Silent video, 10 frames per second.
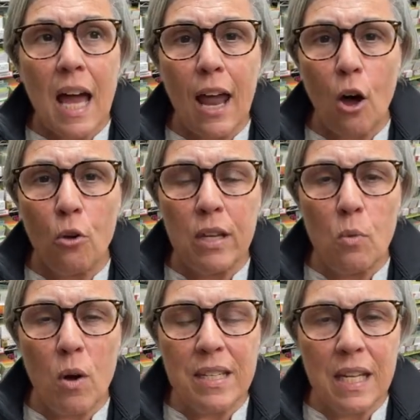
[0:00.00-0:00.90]
Not
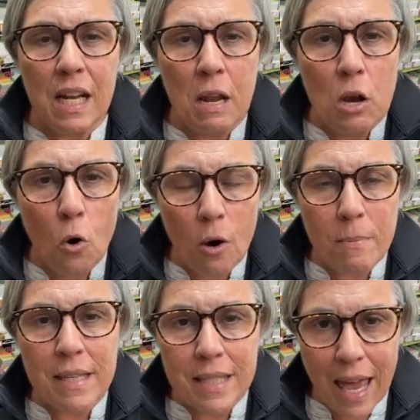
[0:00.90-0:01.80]
only was it an
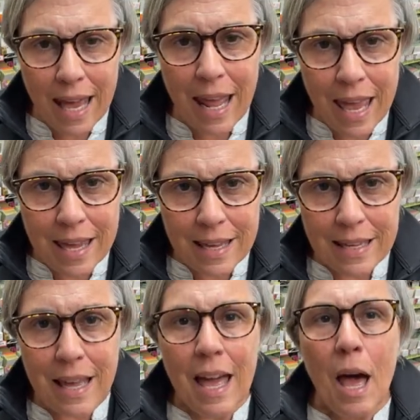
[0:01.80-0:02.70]
enormous
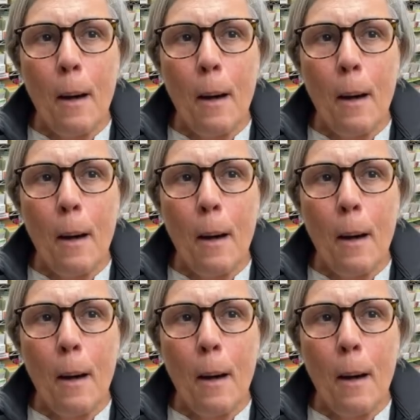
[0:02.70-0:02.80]
headache,